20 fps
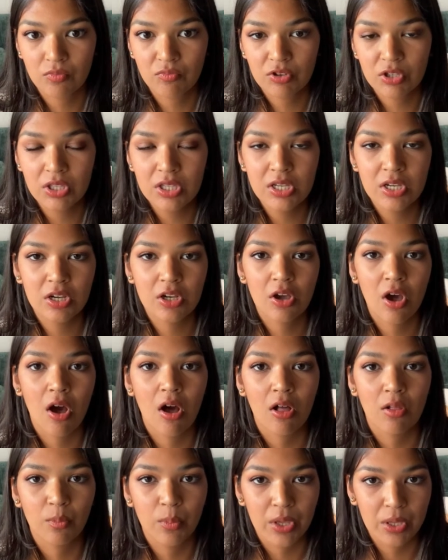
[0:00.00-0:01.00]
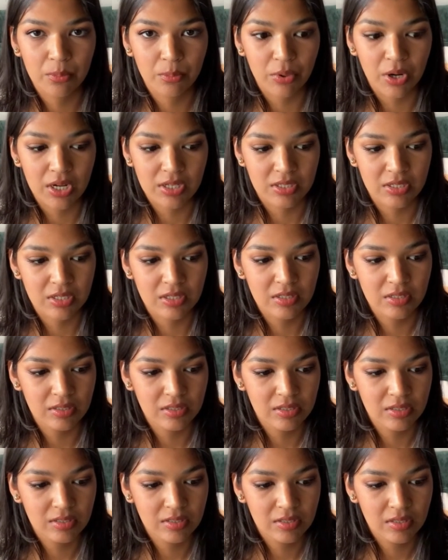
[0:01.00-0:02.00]
really a calming
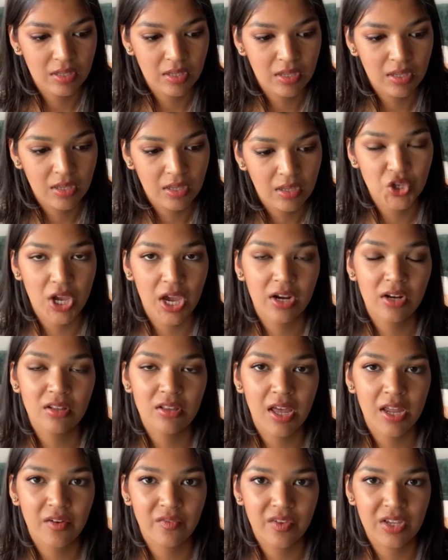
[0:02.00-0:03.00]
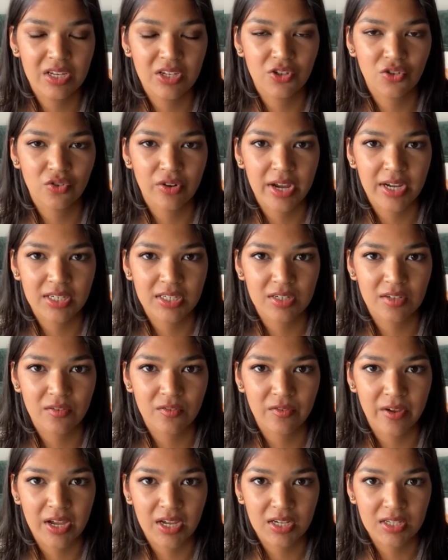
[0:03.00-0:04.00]
presence. She had a lot of indirect
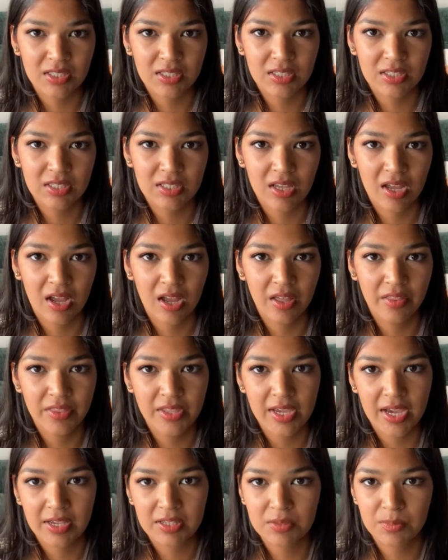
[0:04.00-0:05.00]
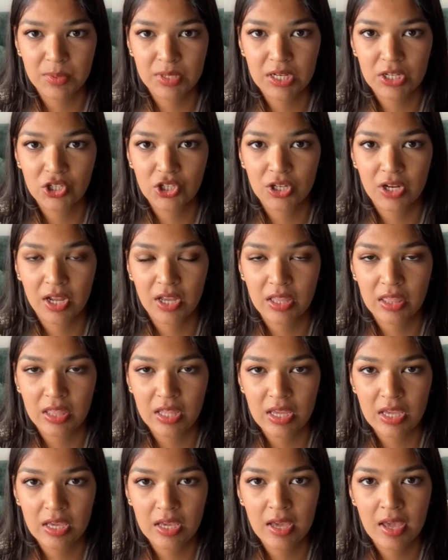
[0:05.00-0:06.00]
effects on the expedition, I
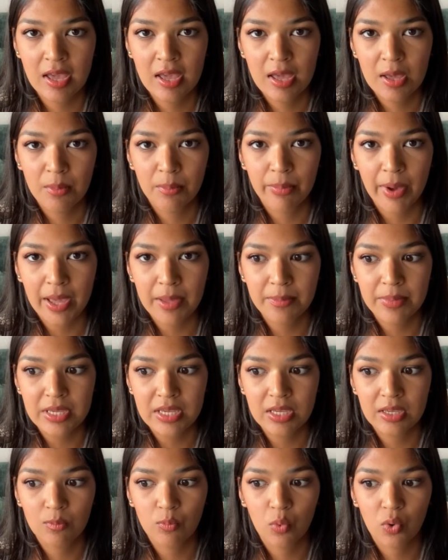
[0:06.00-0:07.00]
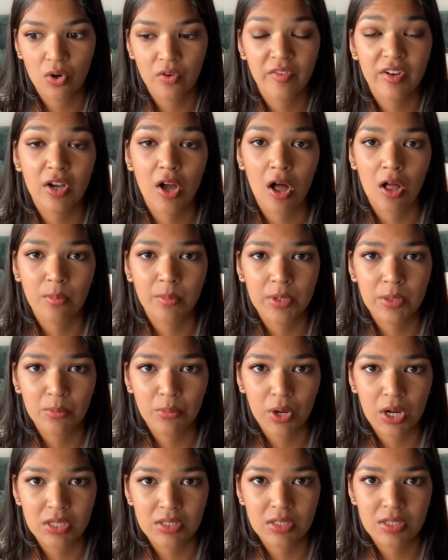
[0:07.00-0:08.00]
think, by being more of a
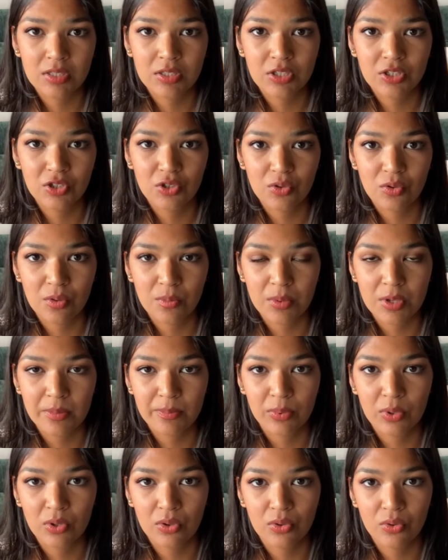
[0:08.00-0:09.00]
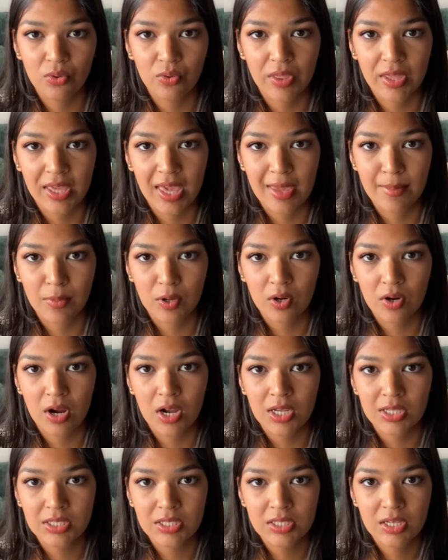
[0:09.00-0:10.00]
calming presence to the people who they came
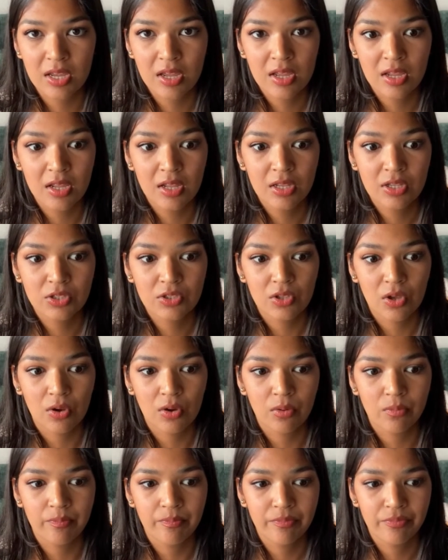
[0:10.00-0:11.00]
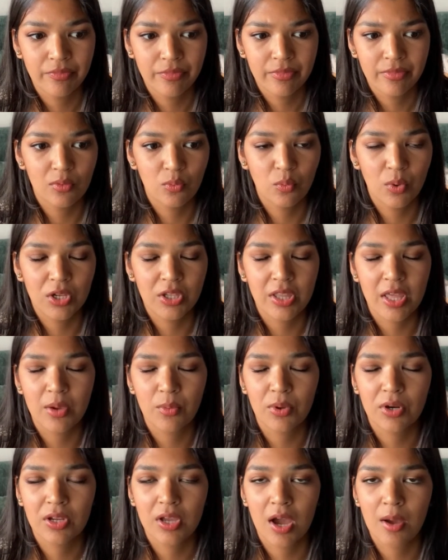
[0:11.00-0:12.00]
across. So when
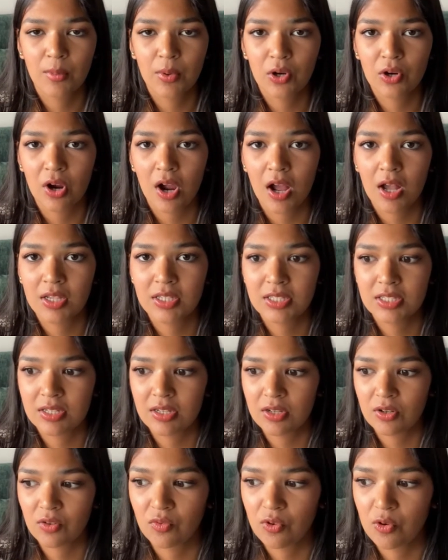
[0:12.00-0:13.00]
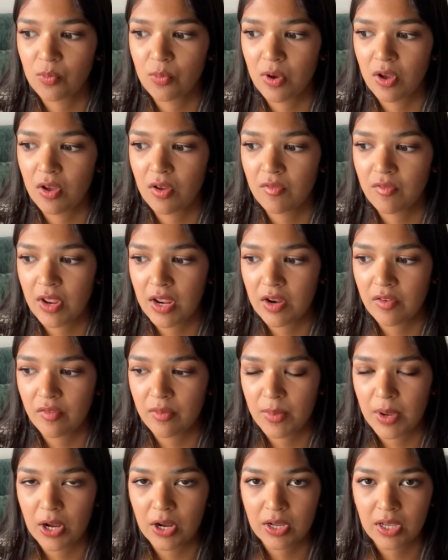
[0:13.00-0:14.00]
they would come across group of
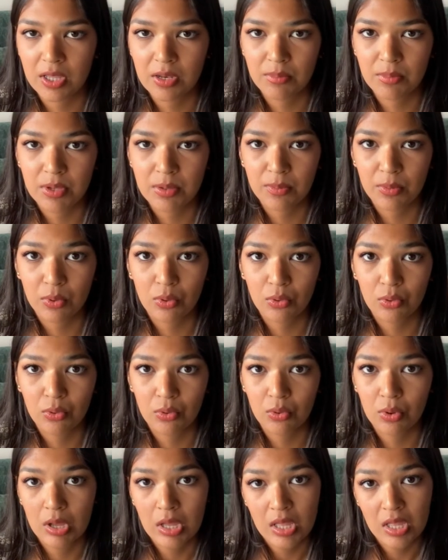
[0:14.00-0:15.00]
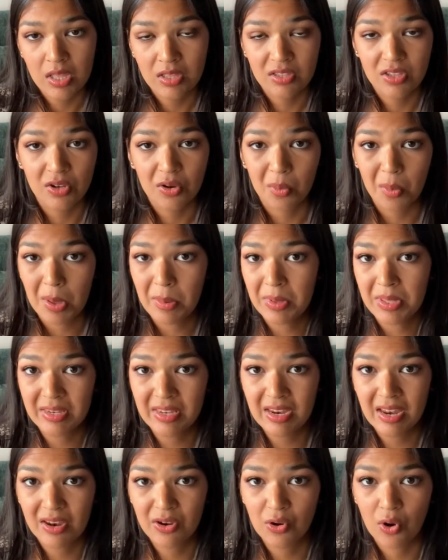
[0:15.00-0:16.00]
Native American people who, you know, maybe
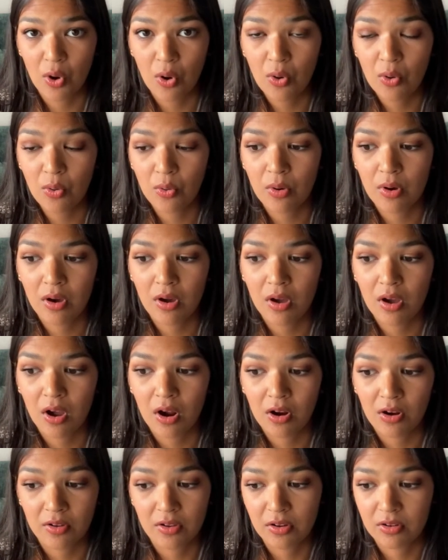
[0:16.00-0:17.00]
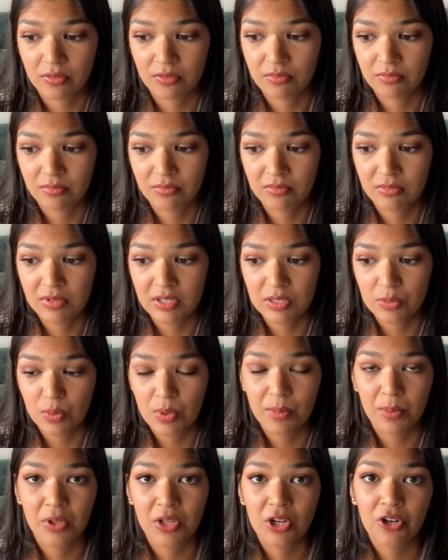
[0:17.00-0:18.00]
didn't know, are these
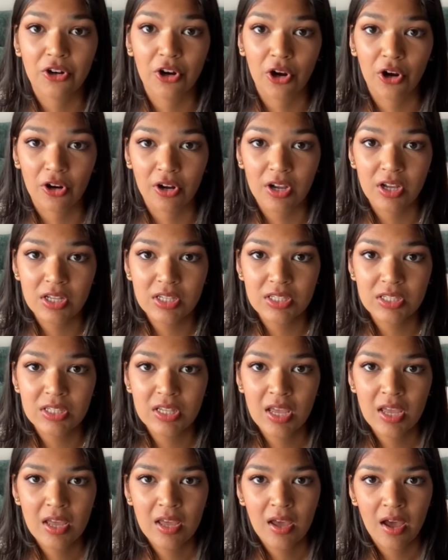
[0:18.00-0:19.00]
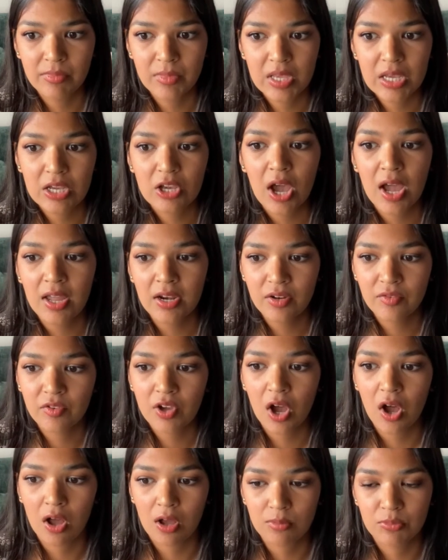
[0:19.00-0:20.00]
people here to hurt us? It kind
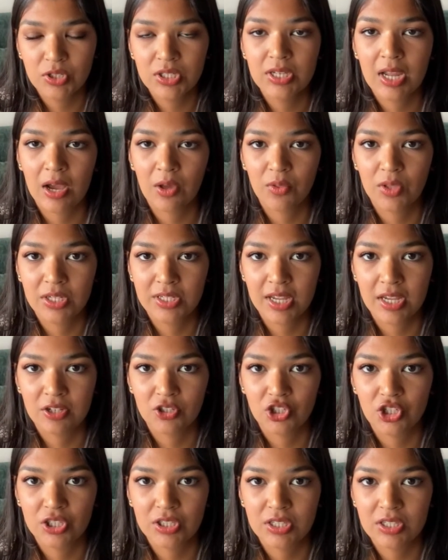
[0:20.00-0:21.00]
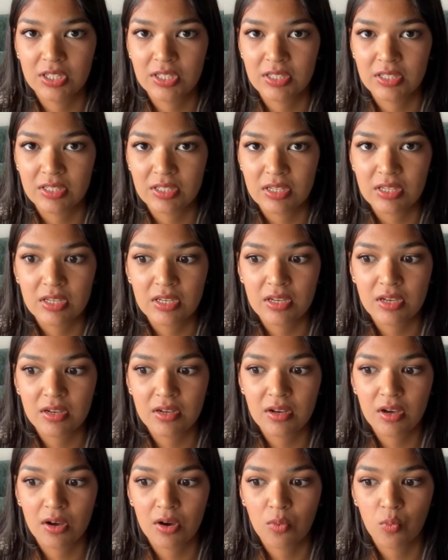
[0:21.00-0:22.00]
of calmed down the tensions to see
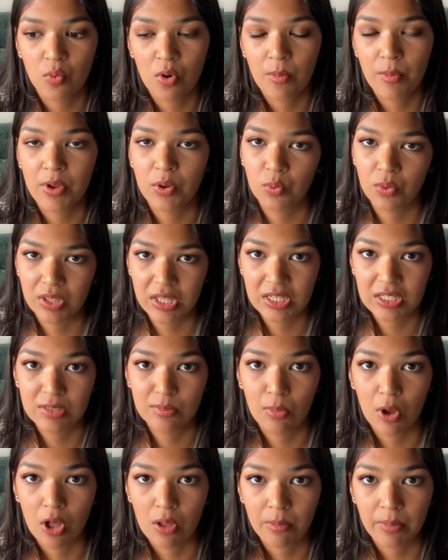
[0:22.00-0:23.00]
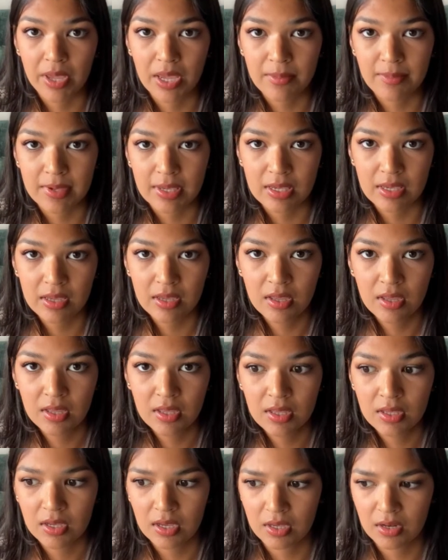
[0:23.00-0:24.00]
a woman with a small baby
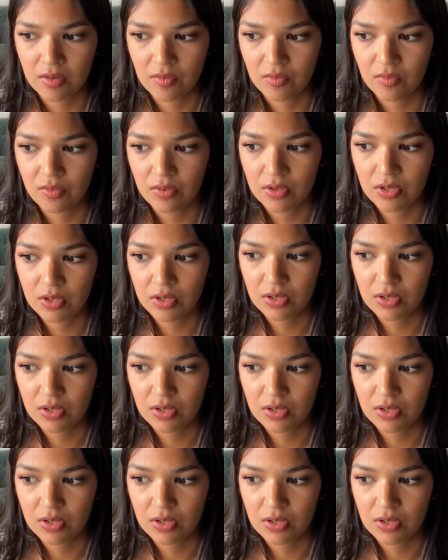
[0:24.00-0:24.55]
kind of